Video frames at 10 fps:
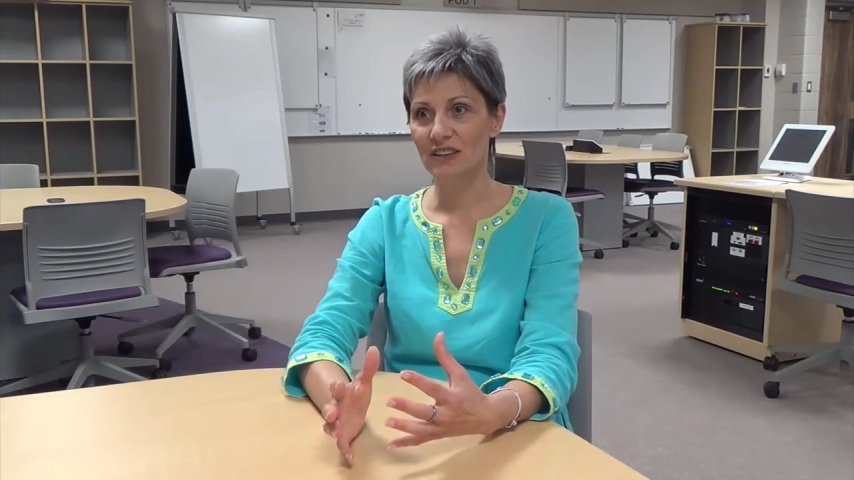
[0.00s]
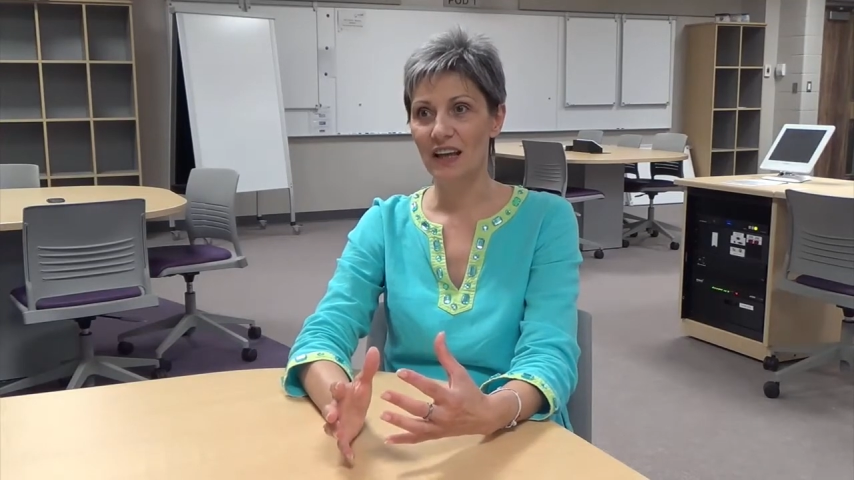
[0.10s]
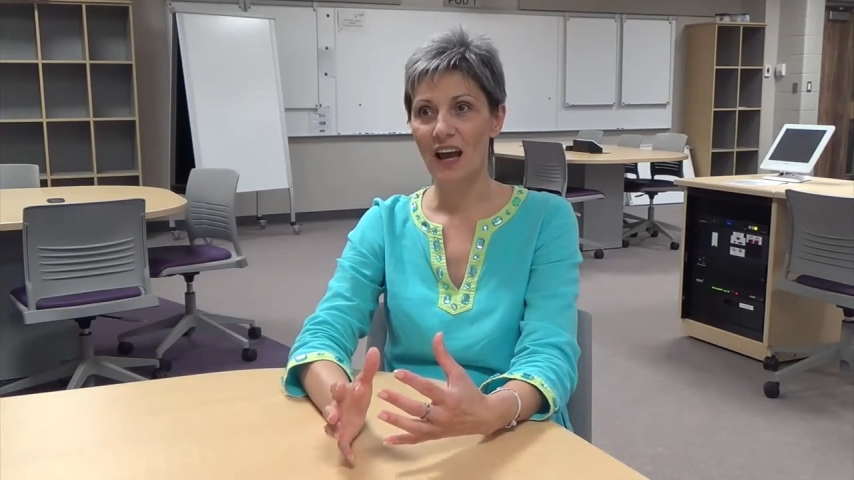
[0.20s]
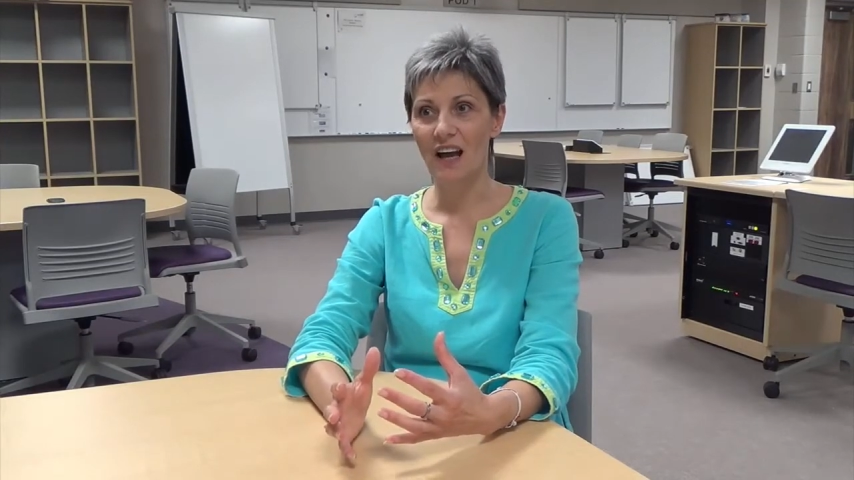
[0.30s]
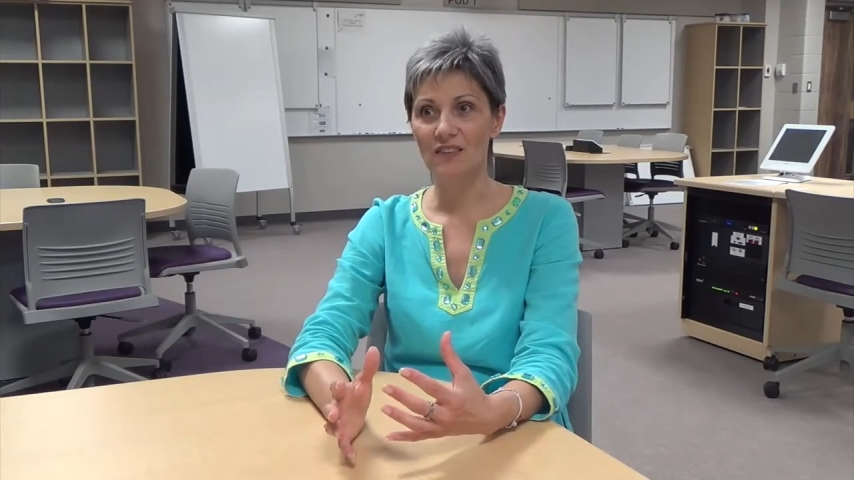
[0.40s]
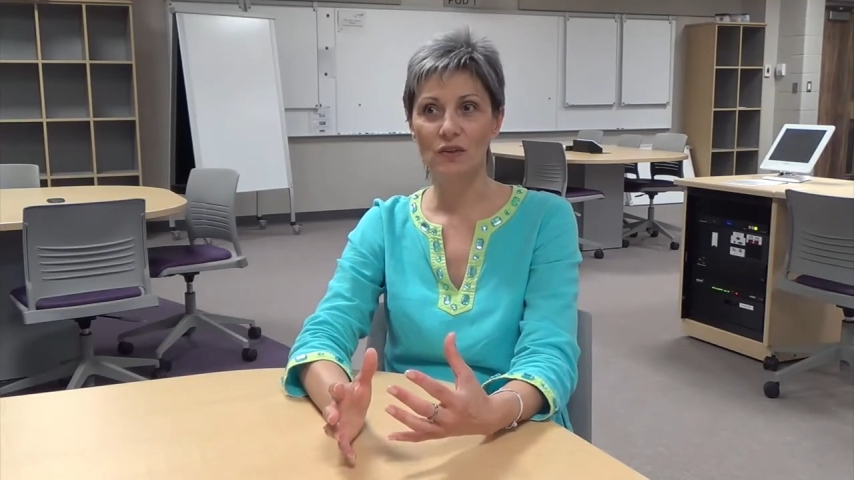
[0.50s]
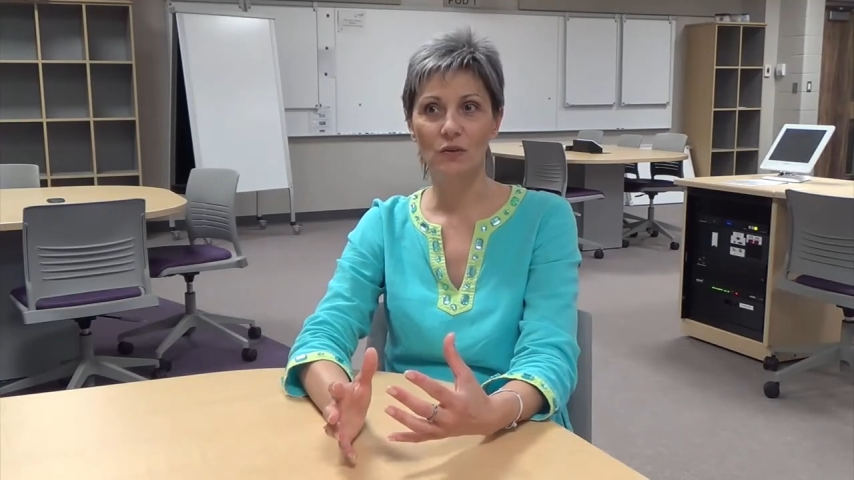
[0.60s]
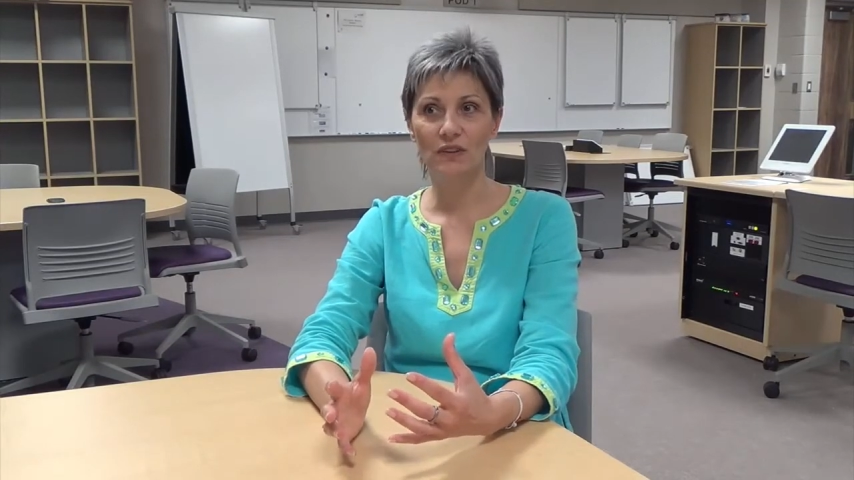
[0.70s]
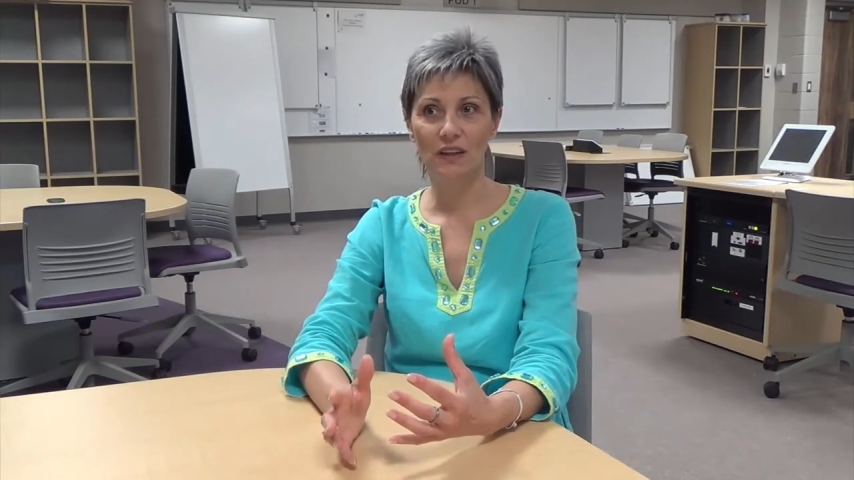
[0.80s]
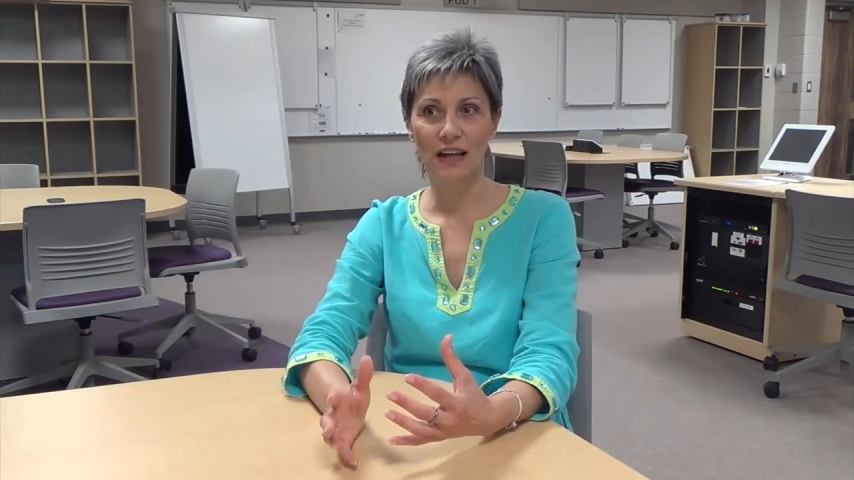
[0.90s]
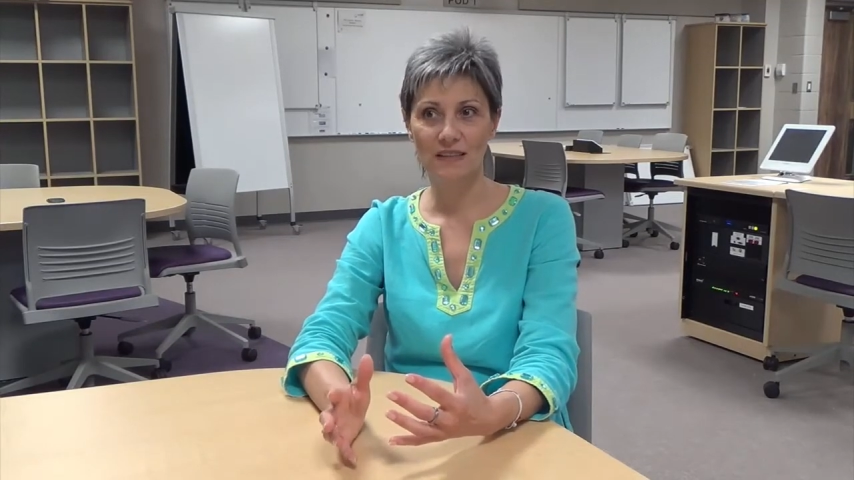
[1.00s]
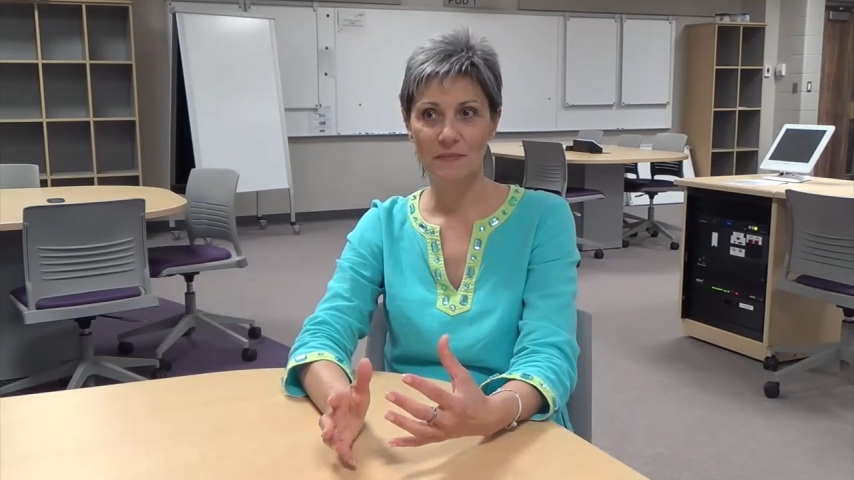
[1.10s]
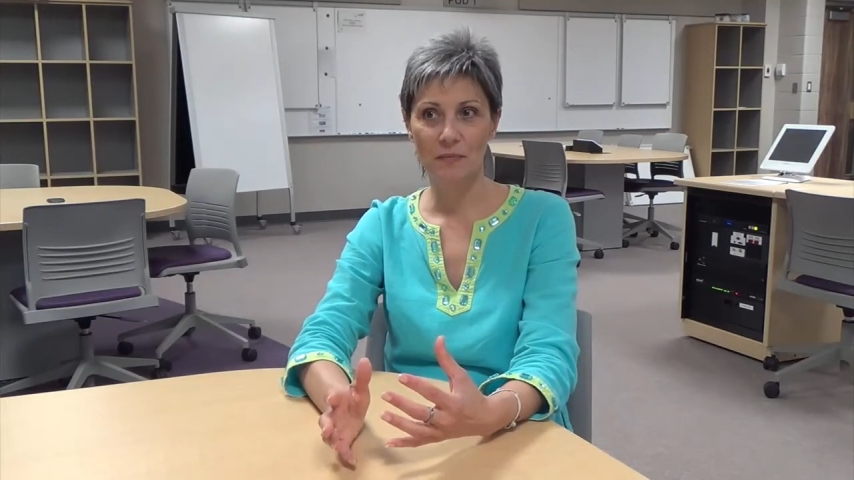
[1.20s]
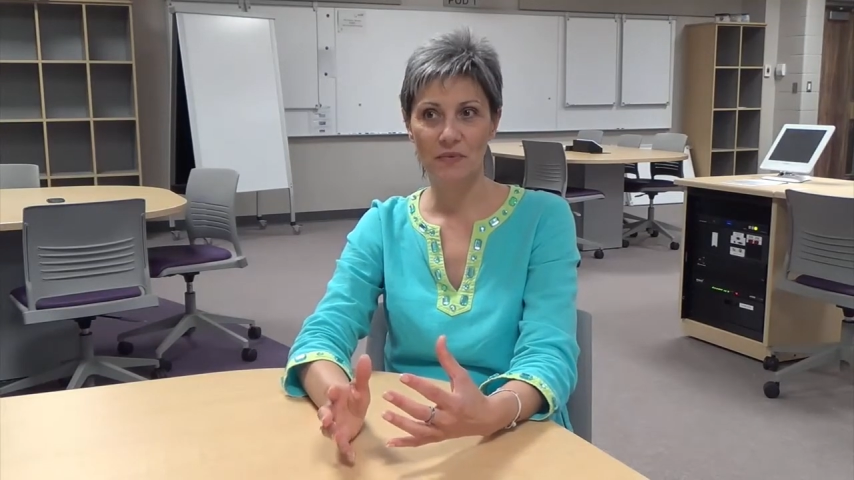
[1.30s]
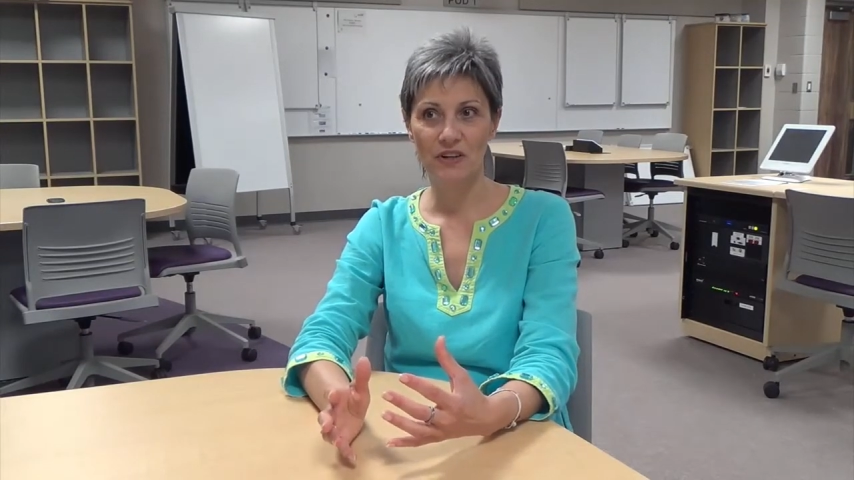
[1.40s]
they asked all the class
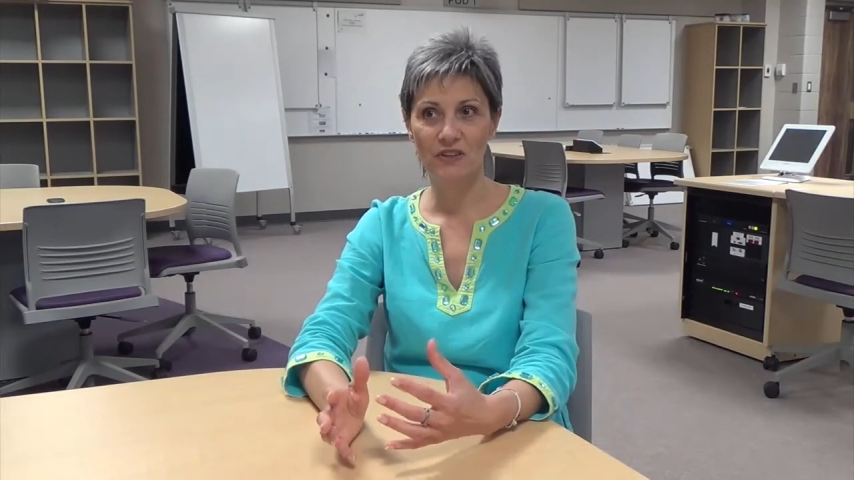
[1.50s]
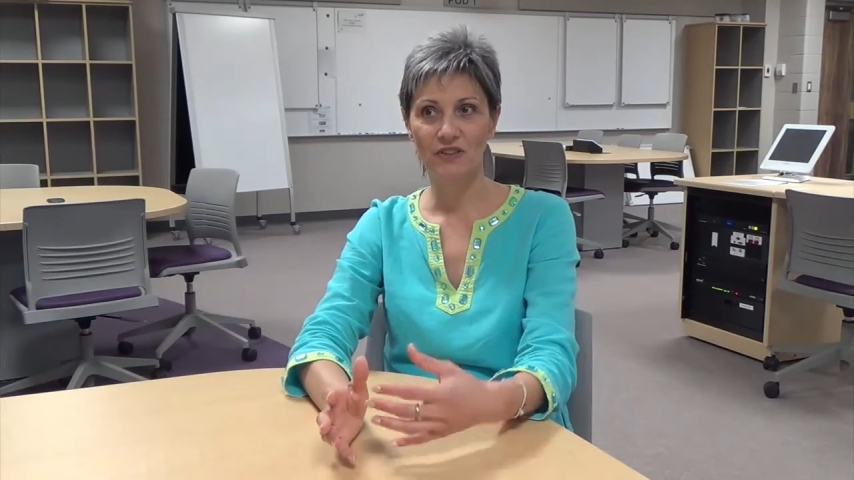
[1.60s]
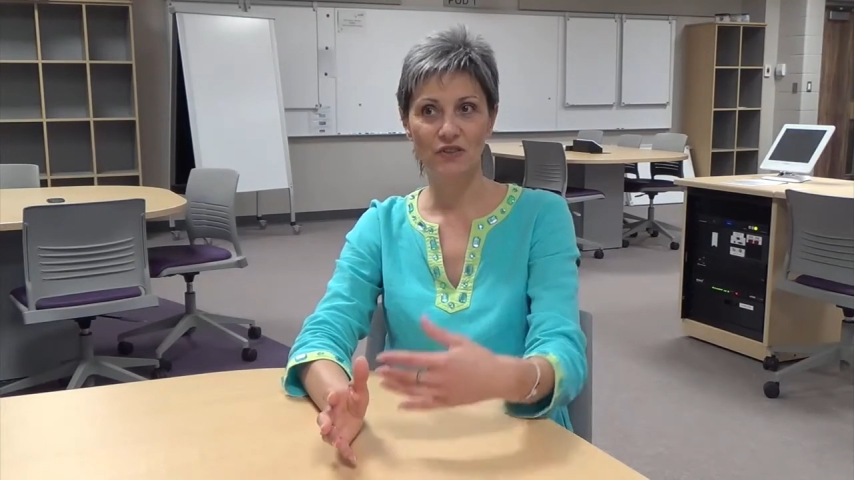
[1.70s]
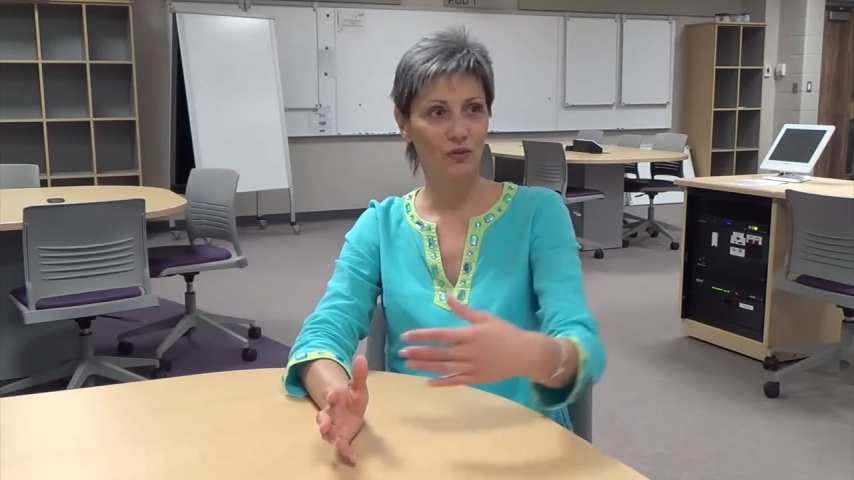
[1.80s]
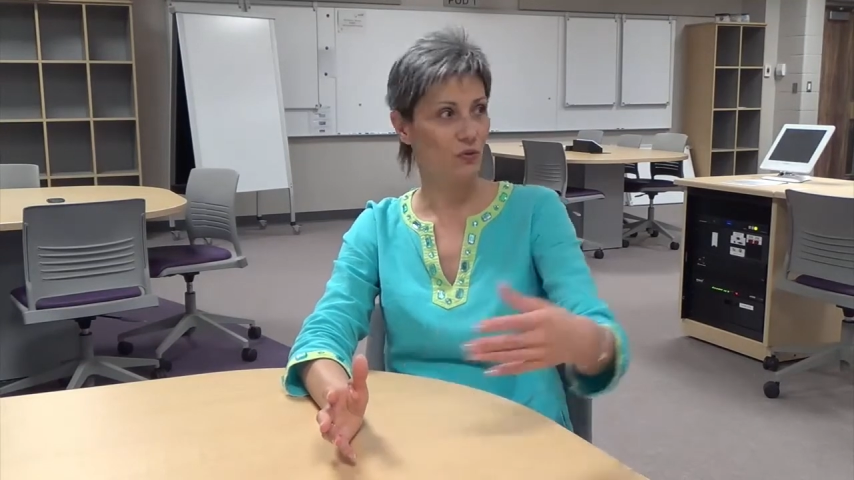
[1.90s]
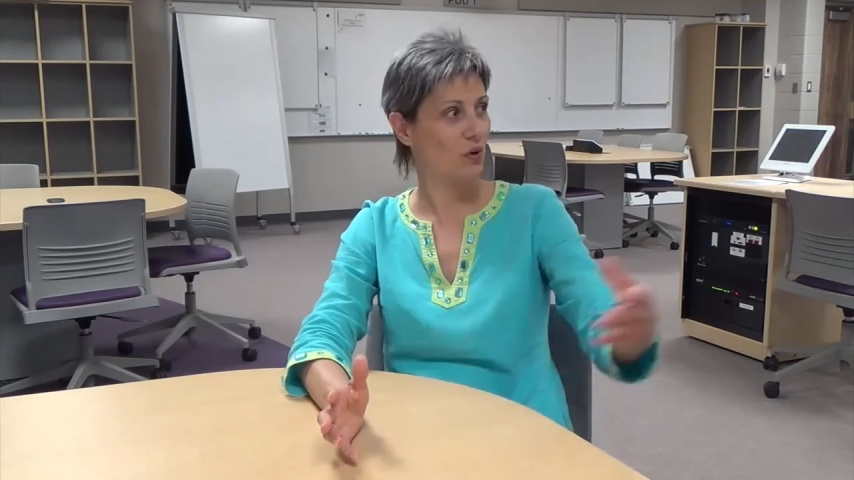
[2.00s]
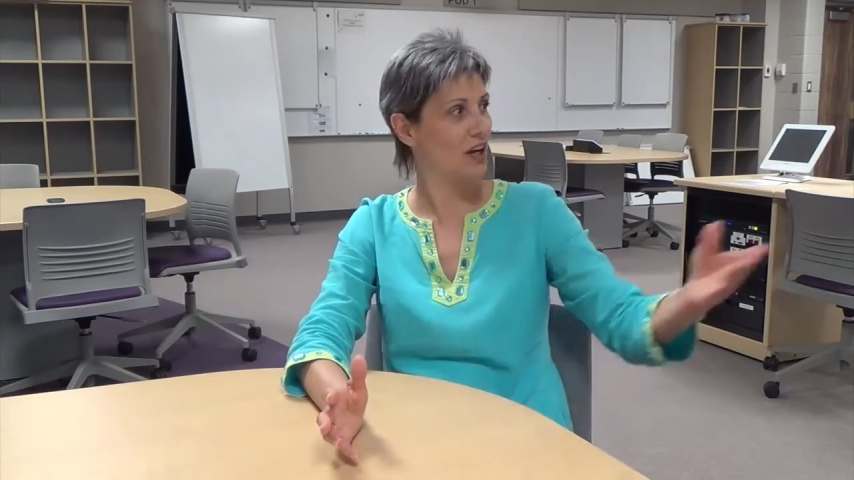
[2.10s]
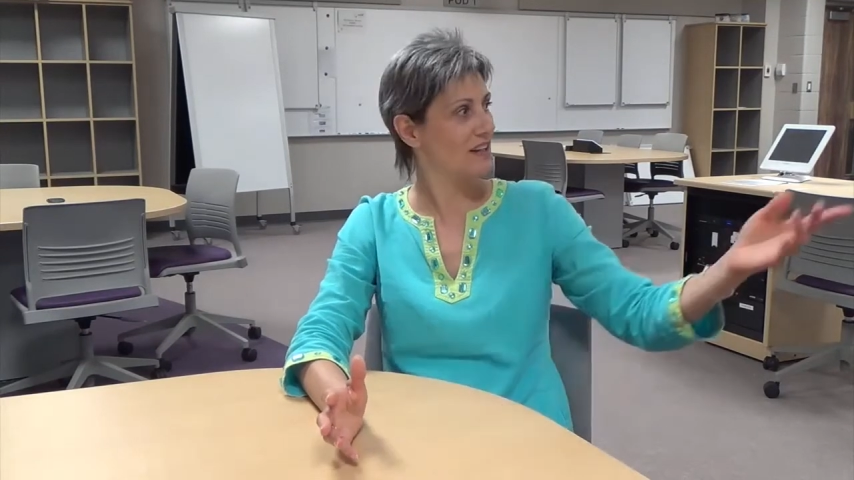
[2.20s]
members to